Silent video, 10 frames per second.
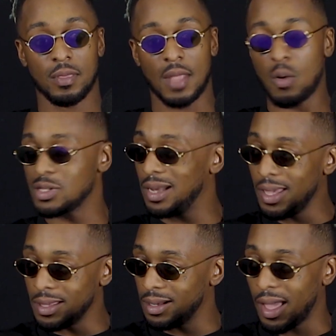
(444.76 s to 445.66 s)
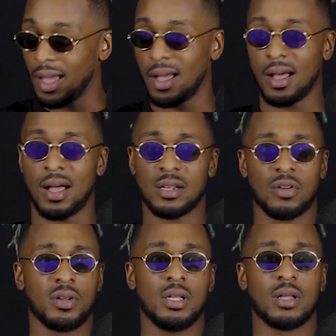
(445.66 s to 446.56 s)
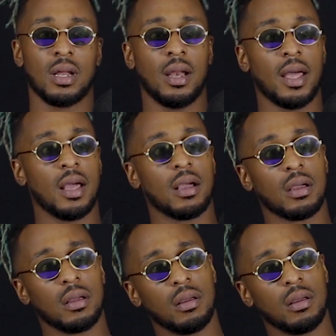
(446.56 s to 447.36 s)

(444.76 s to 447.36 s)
that was late. Like, I'd already done like